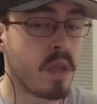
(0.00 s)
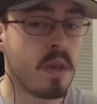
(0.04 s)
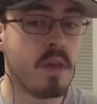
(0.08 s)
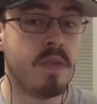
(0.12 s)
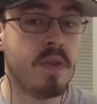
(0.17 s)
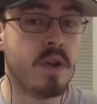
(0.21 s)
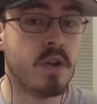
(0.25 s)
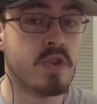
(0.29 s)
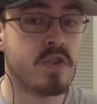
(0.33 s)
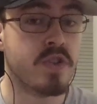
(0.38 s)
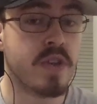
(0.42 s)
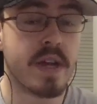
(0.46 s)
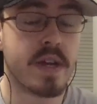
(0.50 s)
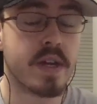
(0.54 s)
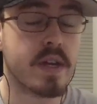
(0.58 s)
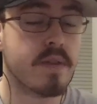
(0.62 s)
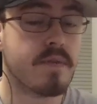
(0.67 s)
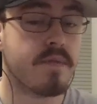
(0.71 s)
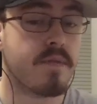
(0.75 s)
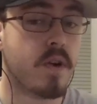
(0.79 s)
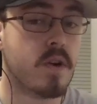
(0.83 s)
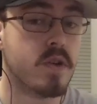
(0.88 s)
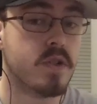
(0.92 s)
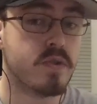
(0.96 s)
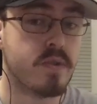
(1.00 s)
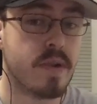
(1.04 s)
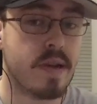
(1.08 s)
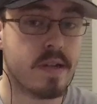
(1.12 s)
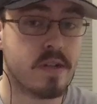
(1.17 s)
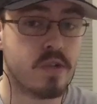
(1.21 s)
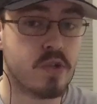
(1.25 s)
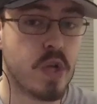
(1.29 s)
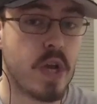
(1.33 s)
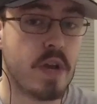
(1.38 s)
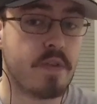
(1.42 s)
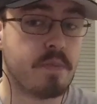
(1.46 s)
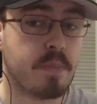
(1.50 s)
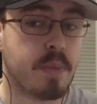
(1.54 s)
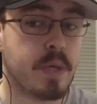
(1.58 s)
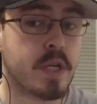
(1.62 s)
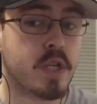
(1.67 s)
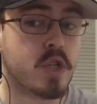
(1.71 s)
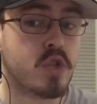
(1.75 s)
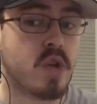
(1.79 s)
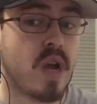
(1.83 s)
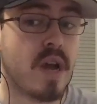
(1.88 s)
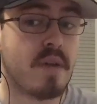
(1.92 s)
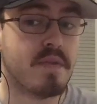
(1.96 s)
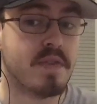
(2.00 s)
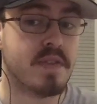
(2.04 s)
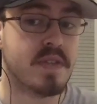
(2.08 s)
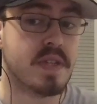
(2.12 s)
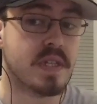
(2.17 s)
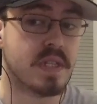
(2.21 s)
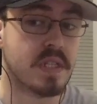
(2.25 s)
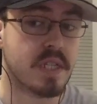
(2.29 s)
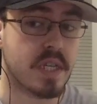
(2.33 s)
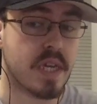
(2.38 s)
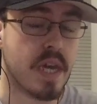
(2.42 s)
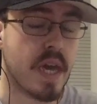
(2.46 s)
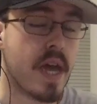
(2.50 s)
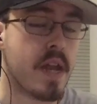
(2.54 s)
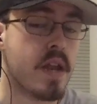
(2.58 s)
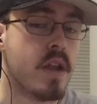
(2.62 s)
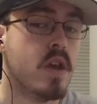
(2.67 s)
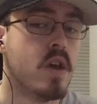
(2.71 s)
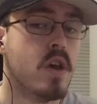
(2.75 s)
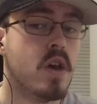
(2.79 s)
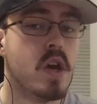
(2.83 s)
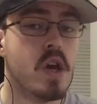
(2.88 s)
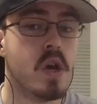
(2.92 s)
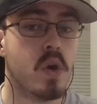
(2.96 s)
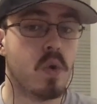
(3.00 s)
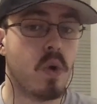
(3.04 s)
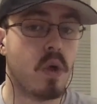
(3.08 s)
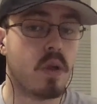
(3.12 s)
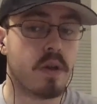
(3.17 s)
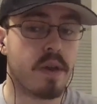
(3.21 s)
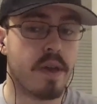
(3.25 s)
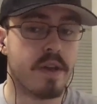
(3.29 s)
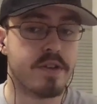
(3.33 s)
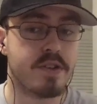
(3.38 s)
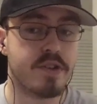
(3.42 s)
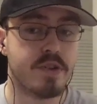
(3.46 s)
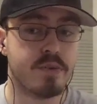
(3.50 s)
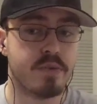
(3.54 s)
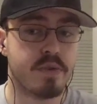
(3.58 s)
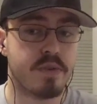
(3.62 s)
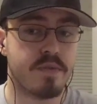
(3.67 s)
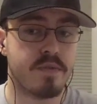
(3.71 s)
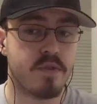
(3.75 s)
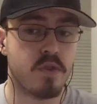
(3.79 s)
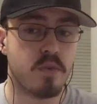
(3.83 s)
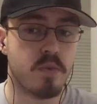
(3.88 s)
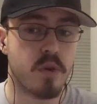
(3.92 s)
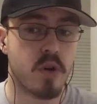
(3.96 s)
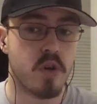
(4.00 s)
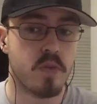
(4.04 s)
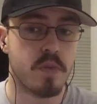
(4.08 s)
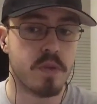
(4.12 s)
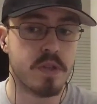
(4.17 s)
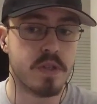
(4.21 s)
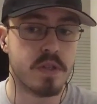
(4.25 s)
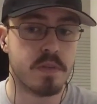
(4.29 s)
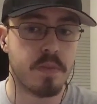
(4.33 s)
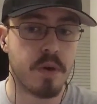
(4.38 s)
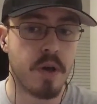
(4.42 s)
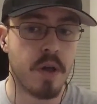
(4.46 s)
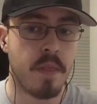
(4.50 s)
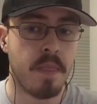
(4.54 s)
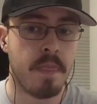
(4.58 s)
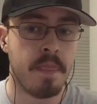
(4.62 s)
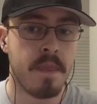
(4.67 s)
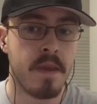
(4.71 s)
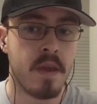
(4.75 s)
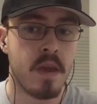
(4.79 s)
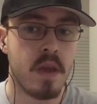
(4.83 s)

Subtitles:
their second first-round draft pick, Travis Etienne, who I'll get to in a few moments. But